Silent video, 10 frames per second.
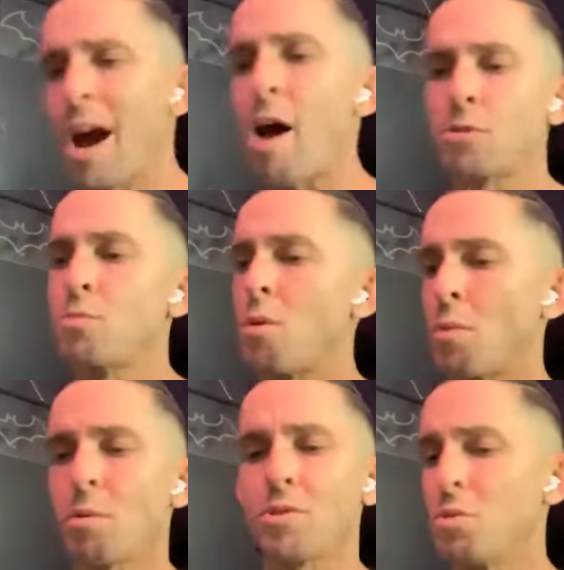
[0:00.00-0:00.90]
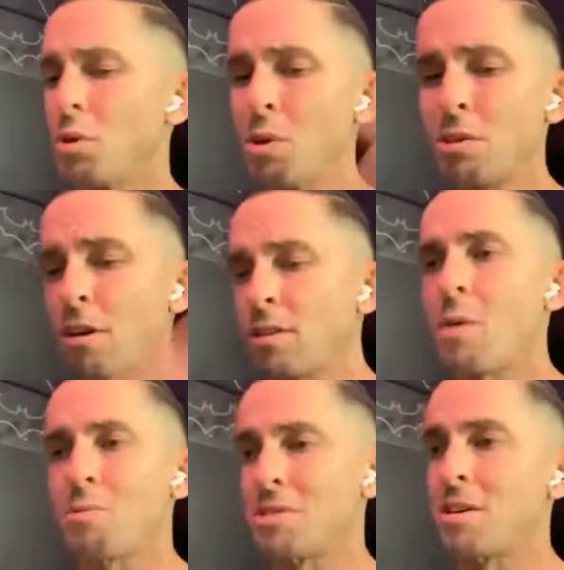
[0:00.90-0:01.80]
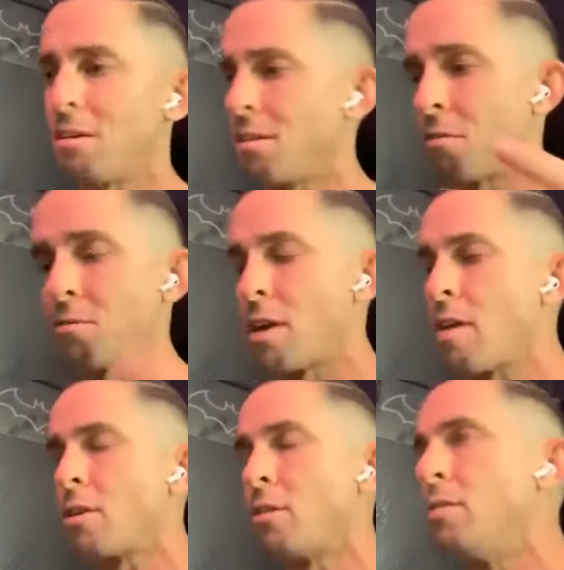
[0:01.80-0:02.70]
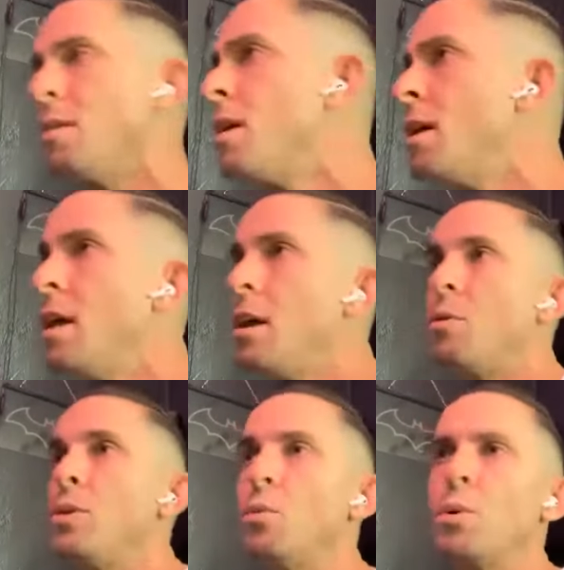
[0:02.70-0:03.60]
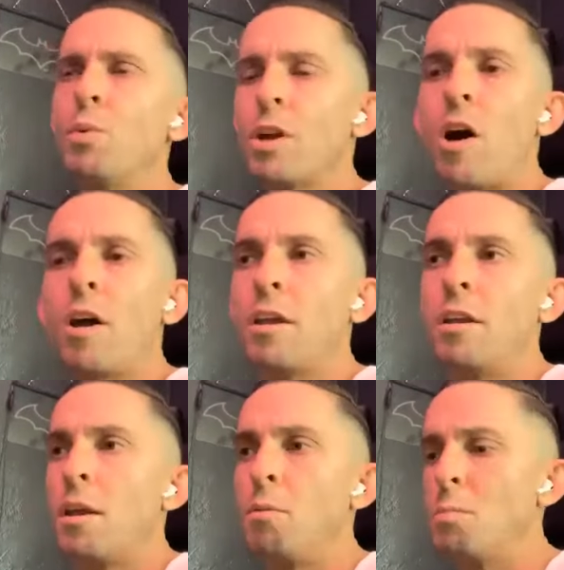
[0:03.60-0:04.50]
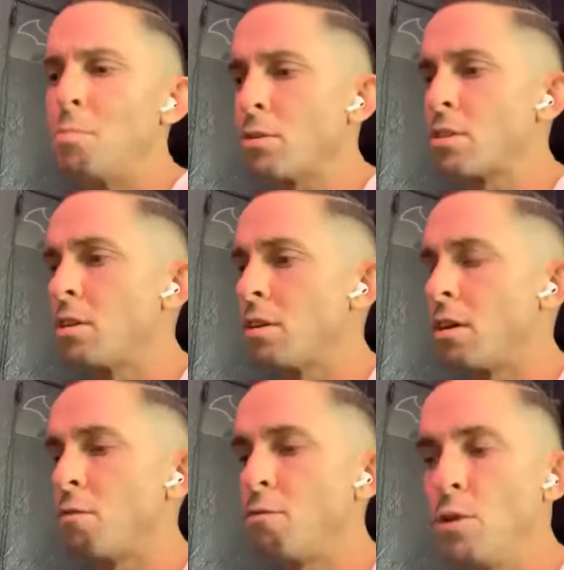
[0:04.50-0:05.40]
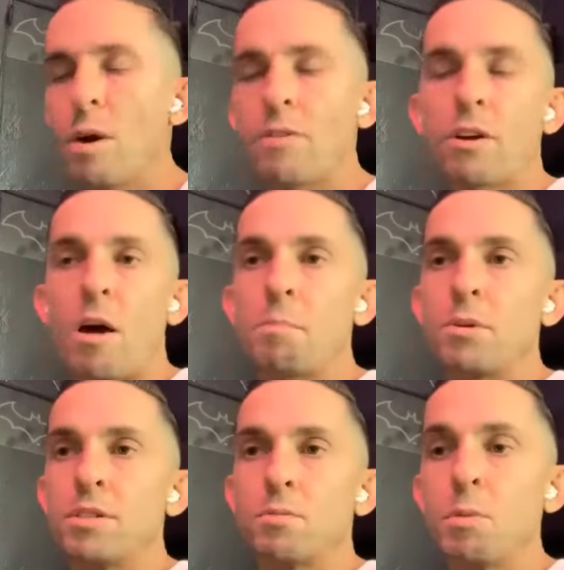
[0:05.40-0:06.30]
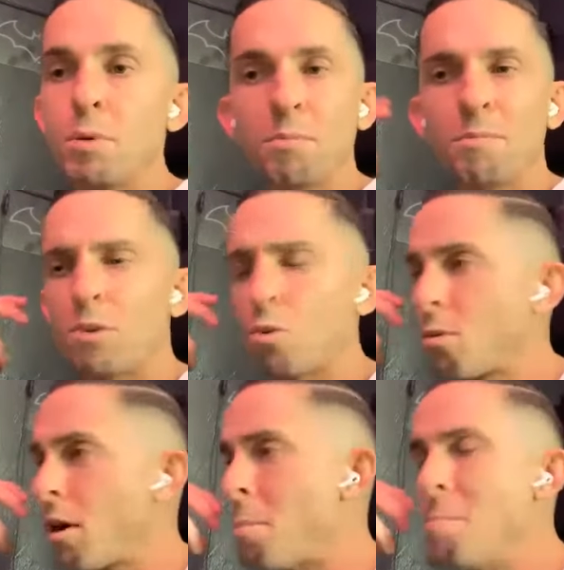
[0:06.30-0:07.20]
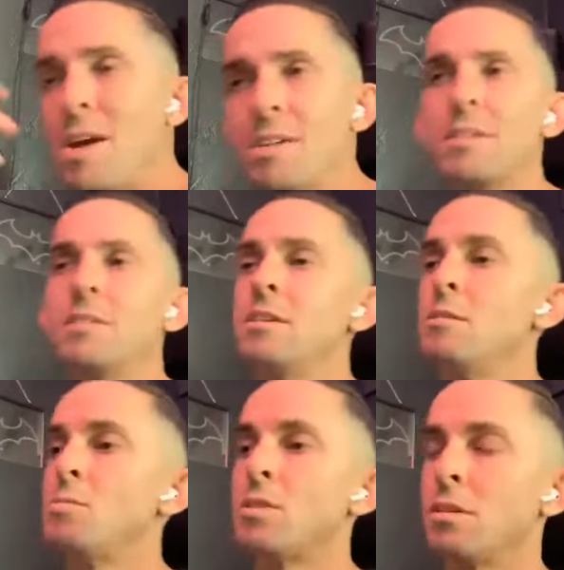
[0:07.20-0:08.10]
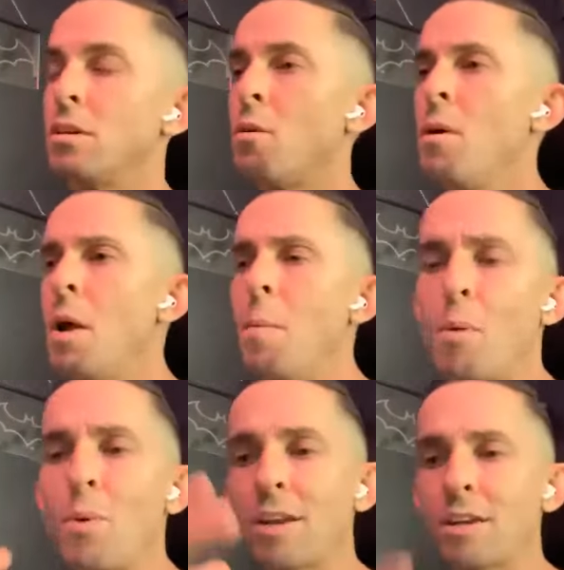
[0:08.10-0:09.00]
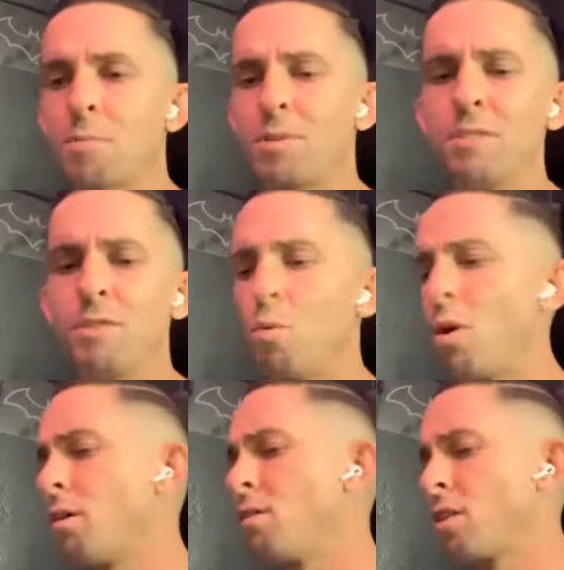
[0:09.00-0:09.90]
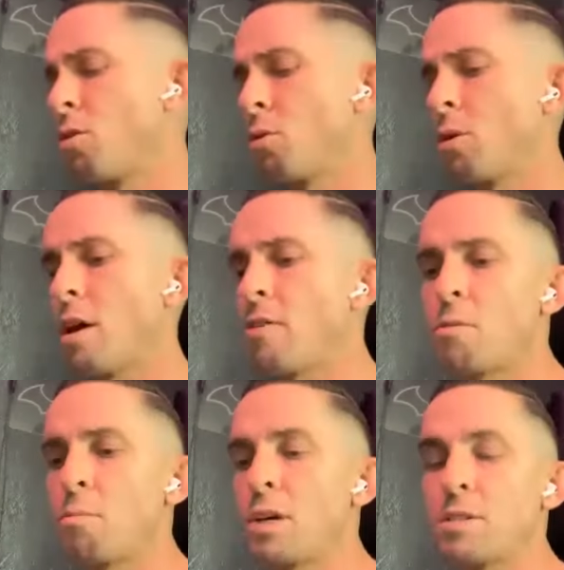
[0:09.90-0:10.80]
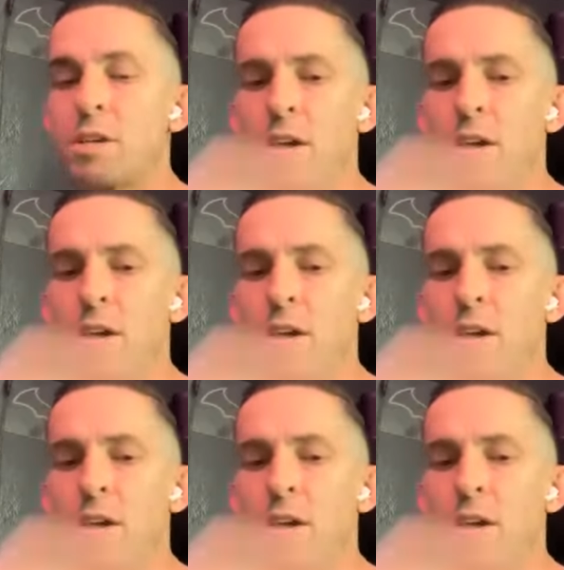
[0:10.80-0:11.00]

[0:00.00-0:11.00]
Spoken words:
out to what we were doing. We thought that was it, like, forever. And, you know, we went on and we built in a few other companies, and we built amazing teams that, you know, but we ended up leaving one to go to another because